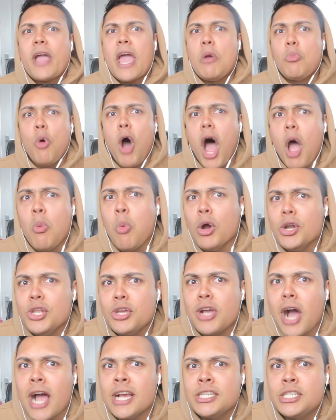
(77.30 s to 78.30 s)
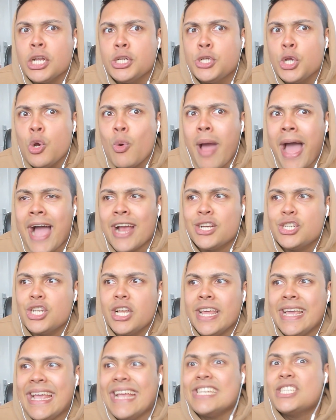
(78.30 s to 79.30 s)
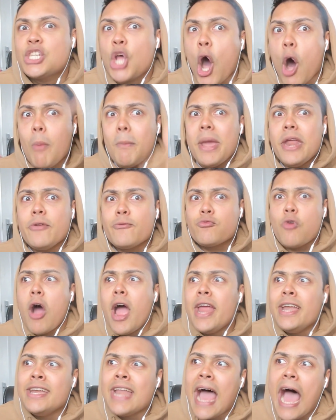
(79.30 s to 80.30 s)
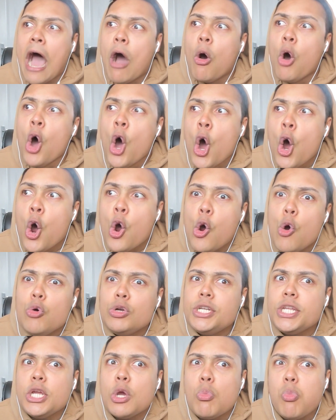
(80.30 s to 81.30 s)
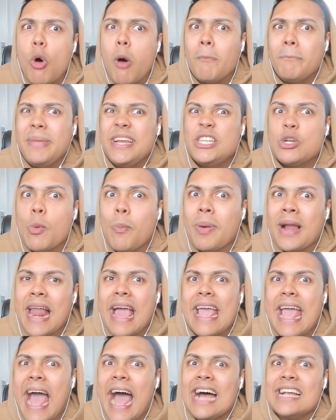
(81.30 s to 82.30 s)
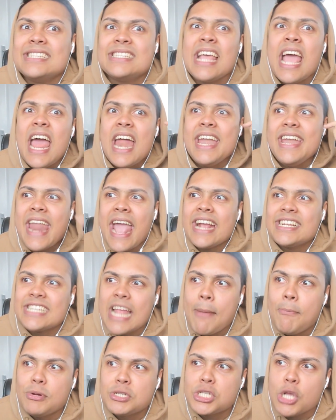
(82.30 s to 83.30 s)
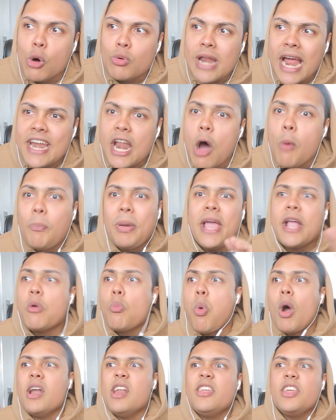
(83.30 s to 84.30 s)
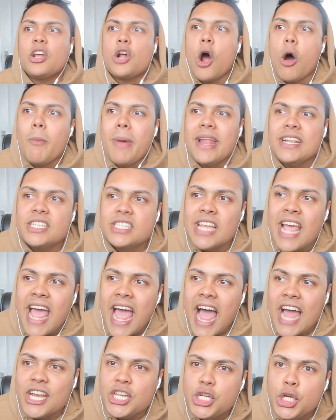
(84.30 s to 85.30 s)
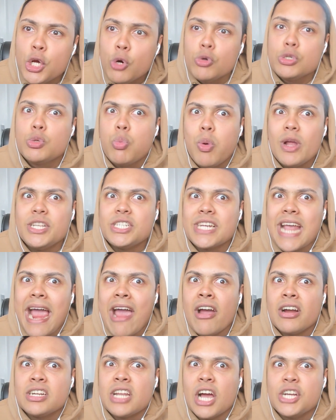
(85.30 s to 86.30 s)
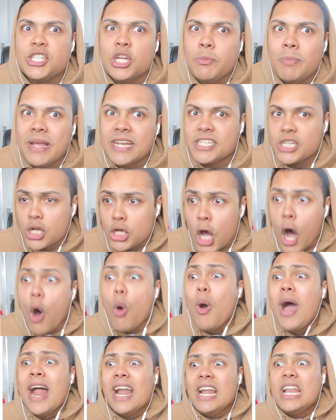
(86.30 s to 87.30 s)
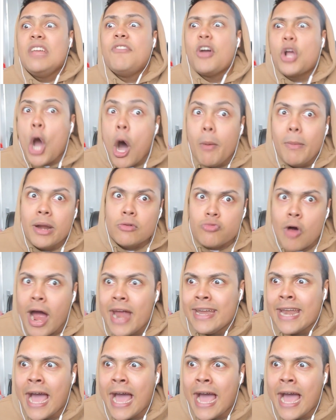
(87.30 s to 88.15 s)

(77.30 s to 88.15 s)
what I want you guys to do actually is comment right now who do you want me to play as next episode, and I'll pick one of the comments and choose which character I should be. So go leave a comment right